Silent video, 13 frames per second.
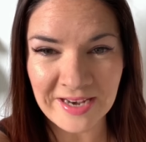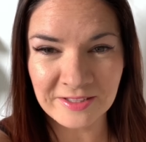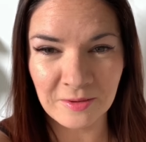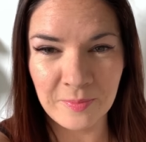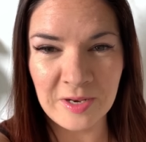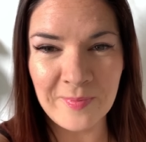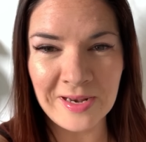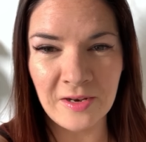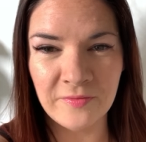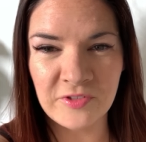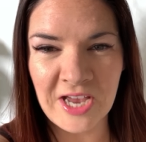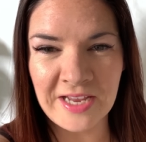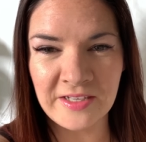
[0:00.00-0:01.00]
So I'm in the middle of
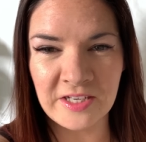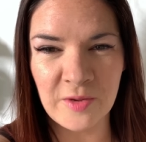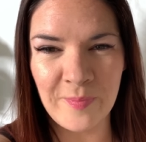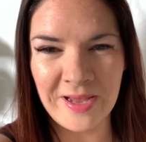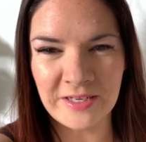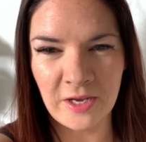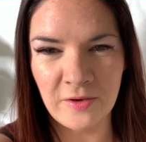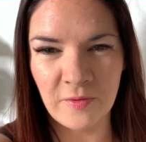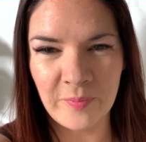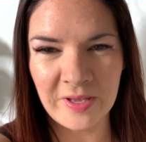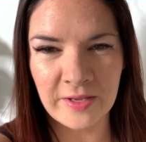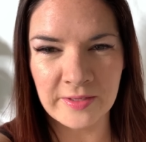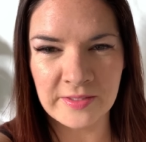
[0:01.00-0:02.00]
changing the bed over
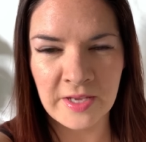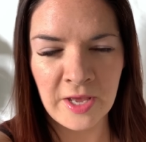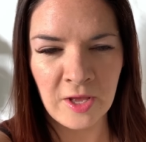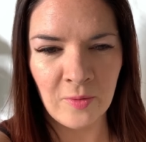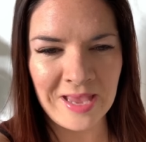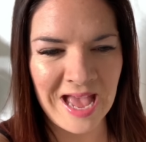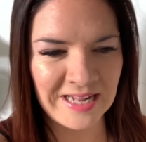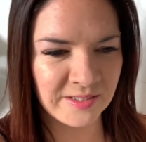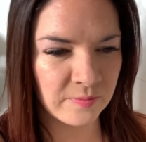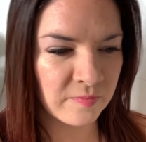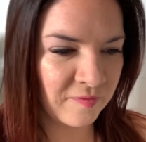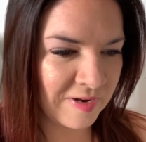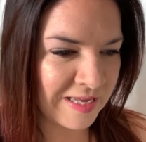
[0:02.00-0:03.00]
because we had
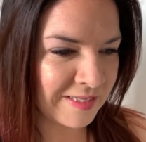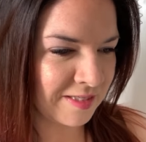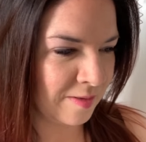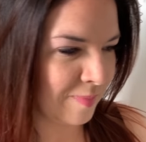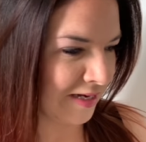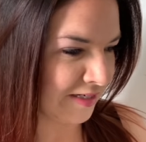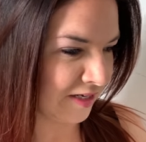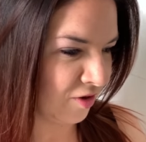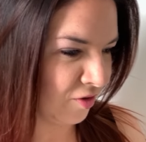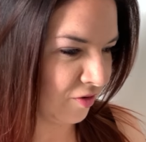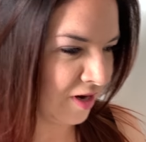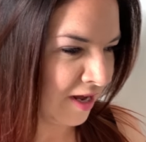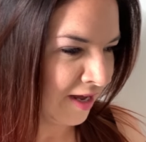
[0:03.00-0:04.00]
some fleecy bedding
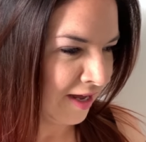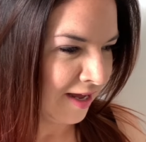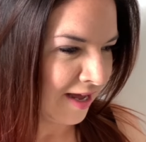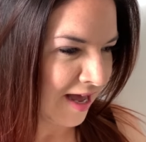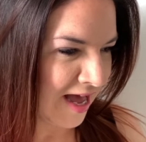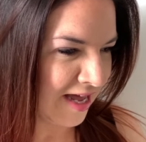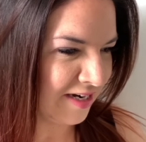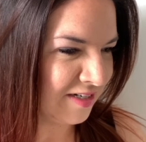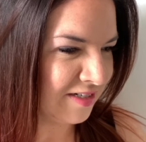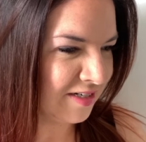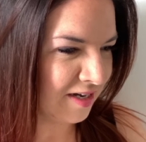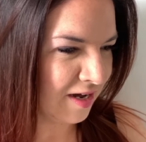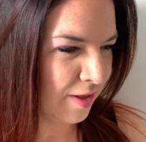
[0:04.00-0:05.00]
on,
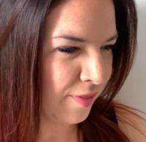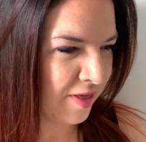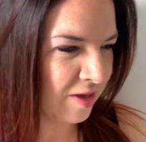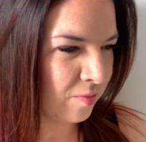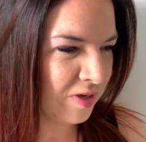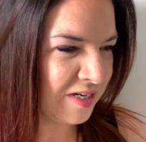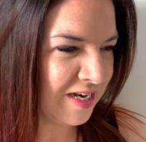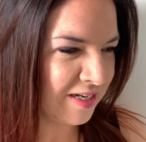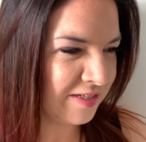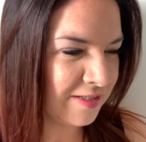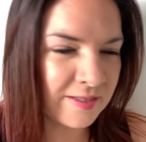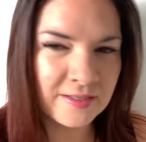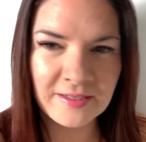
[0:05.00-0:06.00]
and I think we need
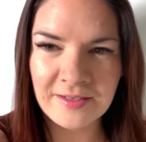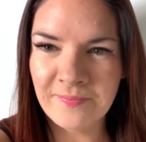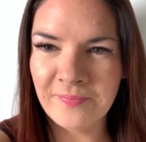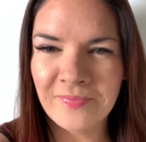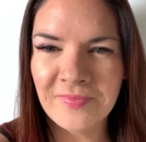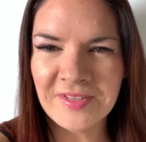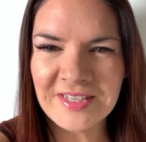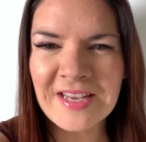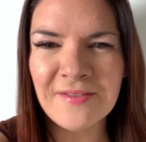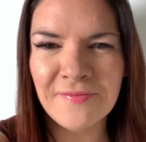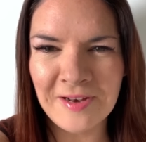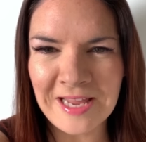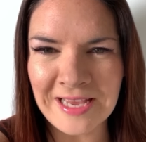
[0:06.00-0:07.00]
to
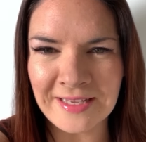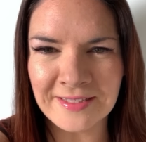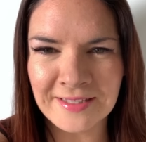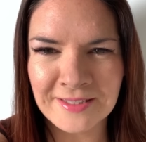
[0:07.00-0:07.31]
defleece.